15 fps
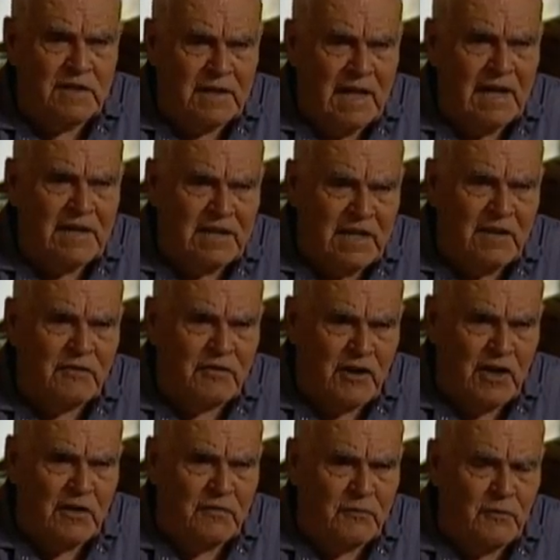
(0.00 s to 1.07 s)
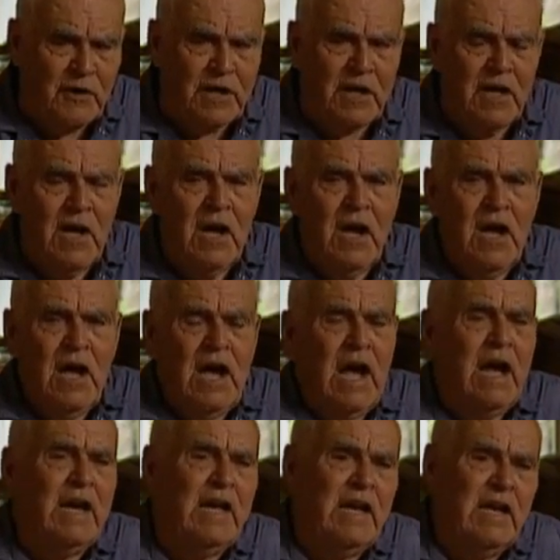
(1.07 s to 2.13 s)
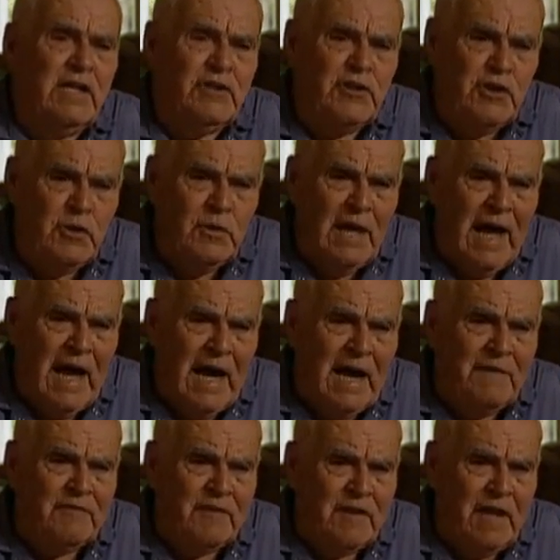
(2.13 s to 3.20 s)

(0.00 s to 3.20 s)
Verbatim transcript: 1933, and then in July after